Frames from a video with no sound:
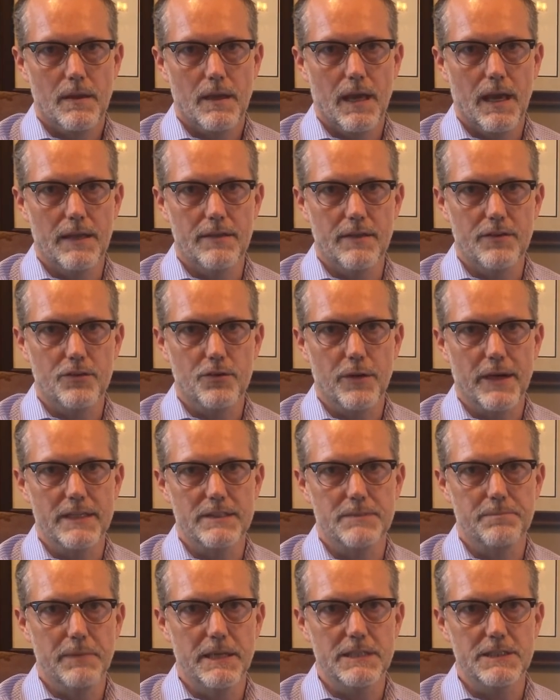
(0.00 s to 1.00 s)
and the
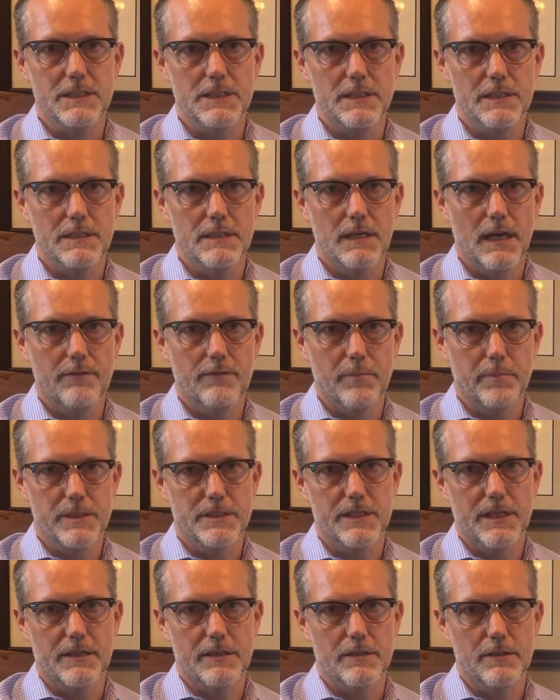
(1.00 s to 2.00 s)
transmission of a
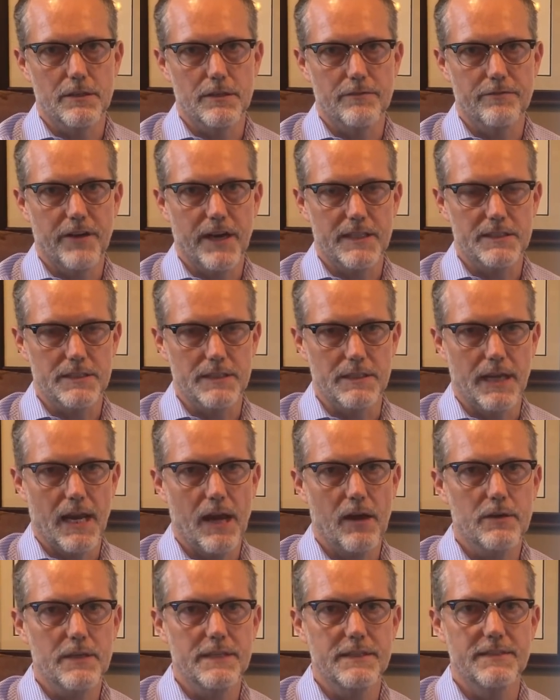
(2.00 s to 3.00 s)
particular infection. How
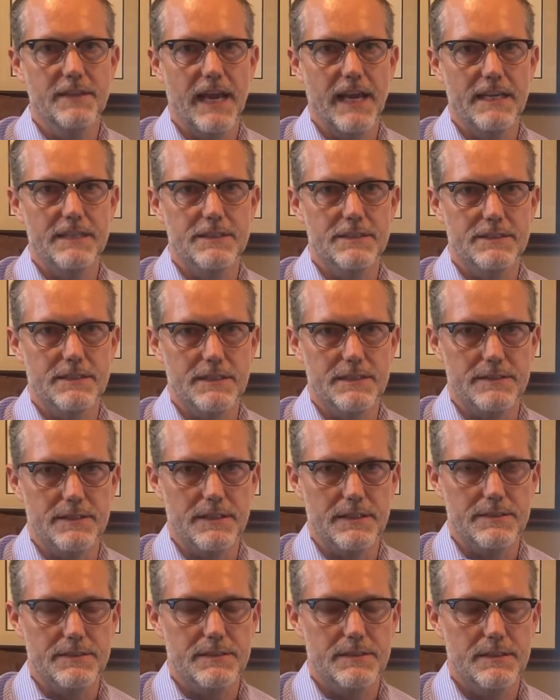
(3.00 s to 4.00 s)
contagious is
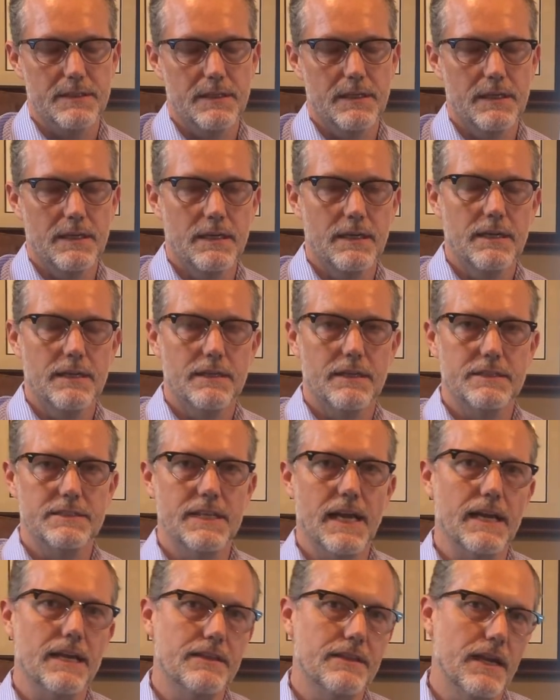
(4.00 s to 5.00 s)
this? The
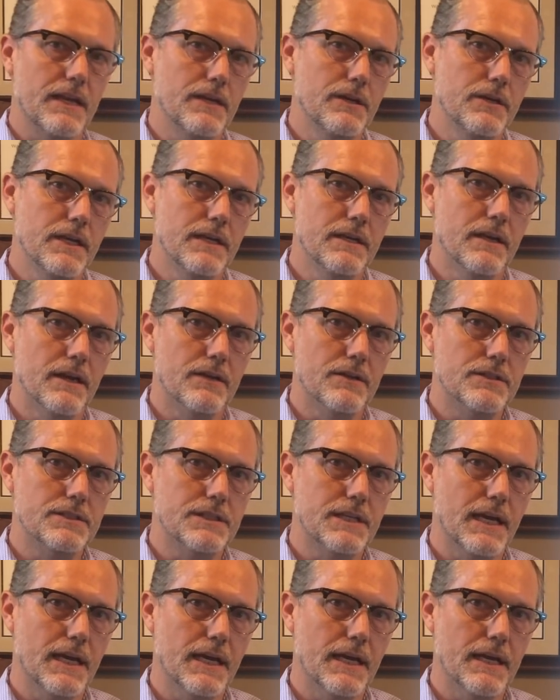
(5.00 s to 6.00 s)
second thing you need to
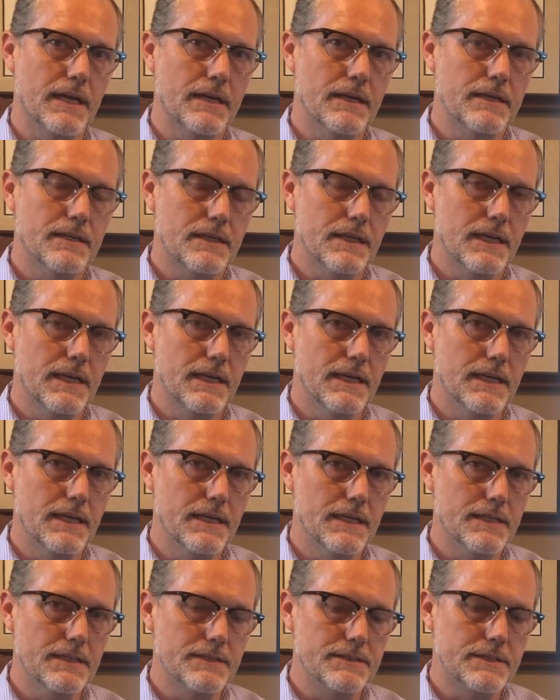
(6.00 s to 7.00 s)
understand
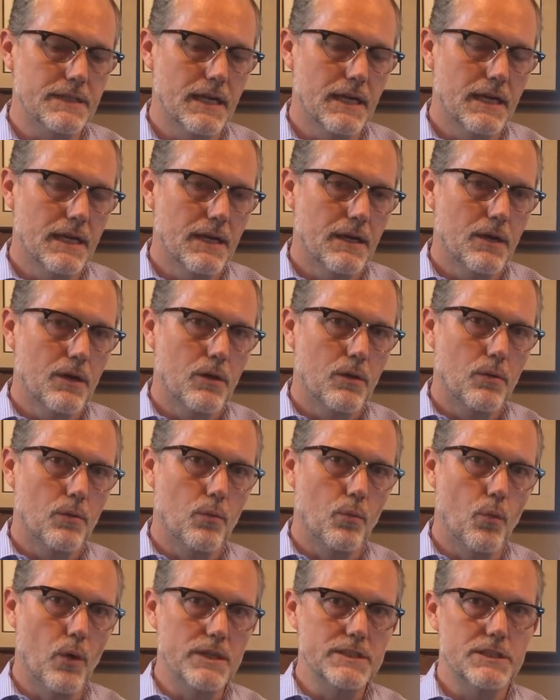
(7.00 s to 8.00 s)
is
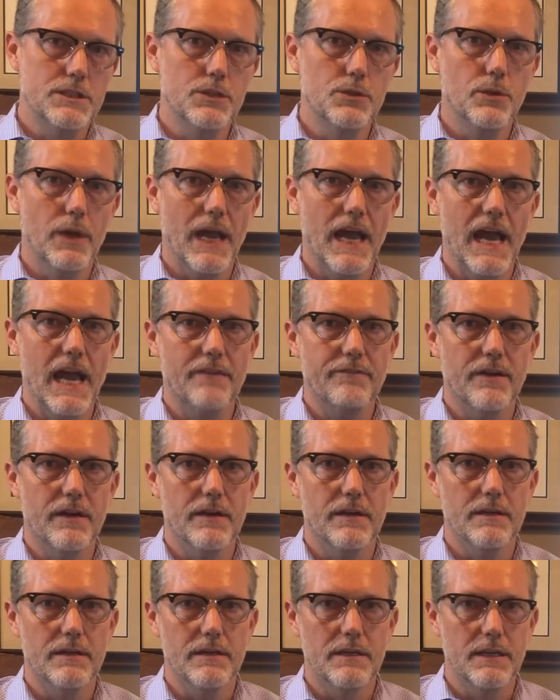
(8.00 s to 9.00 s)
once you have an
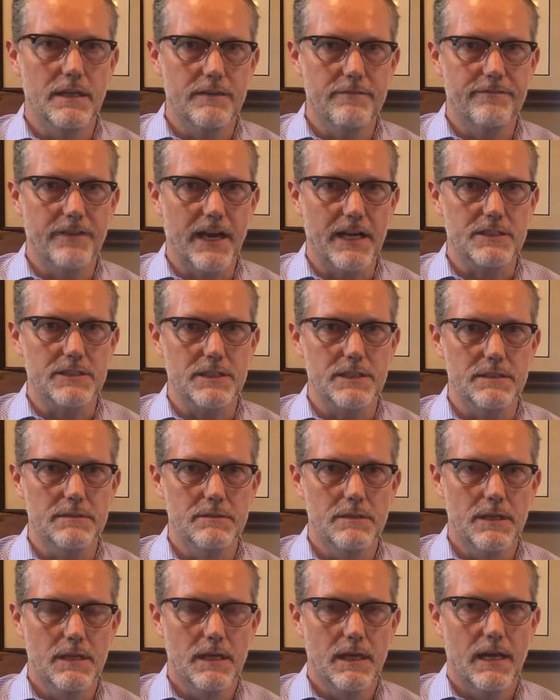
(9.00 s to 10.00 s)
infection,
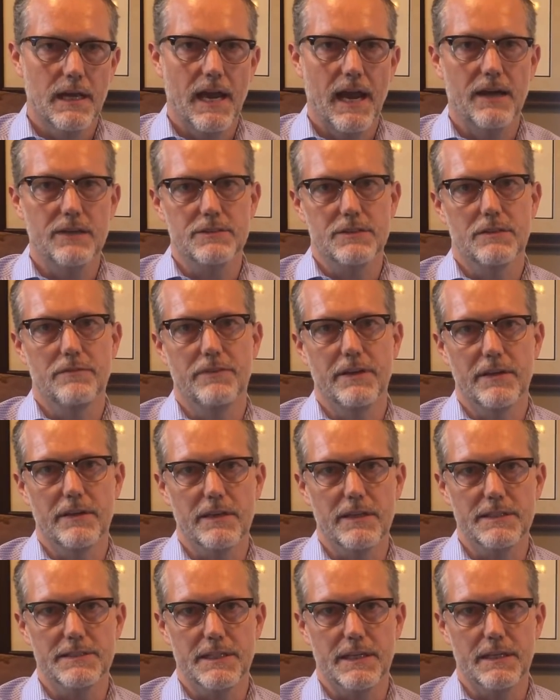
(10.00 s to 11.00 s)
how severe
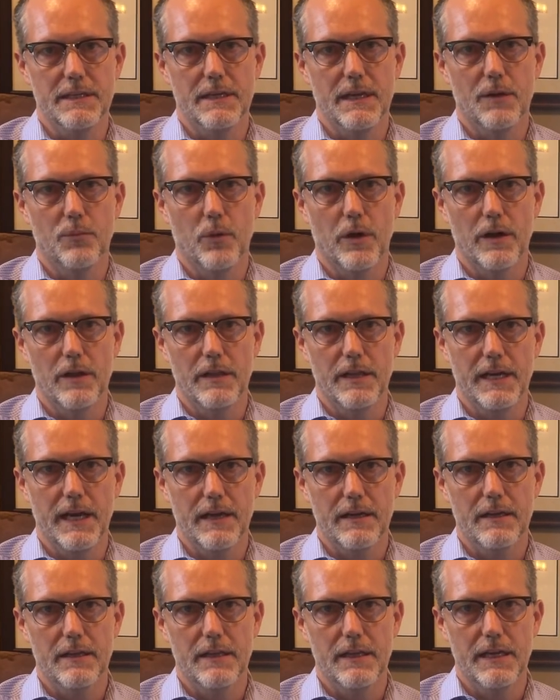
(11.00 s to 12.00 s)
is it and what are
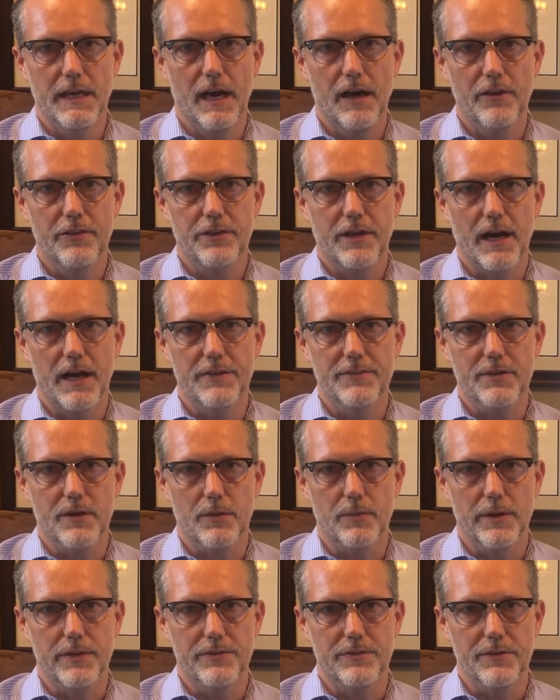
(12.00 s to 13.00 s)
the health
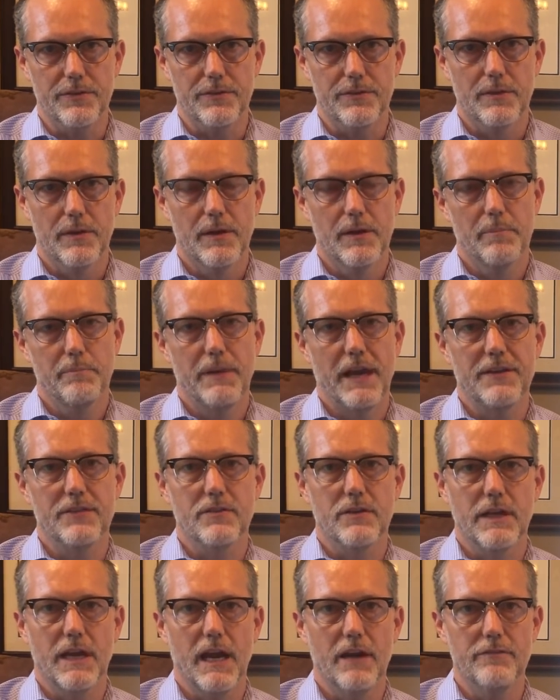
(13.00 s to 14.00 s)
consequences?
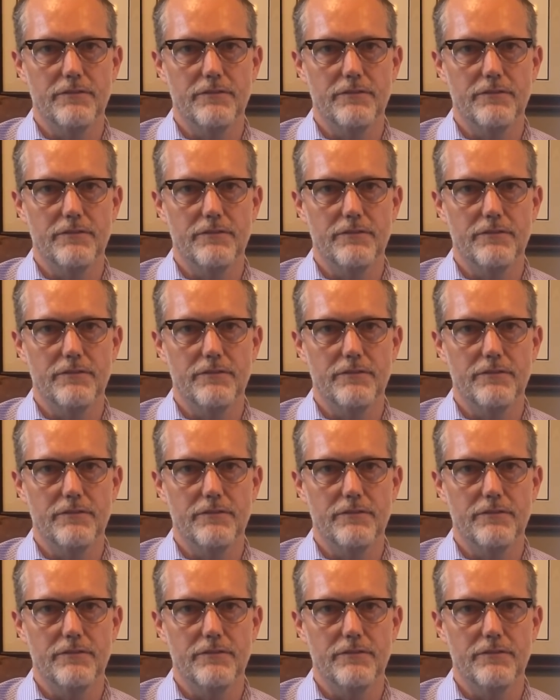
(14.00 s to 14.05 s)
Basically, how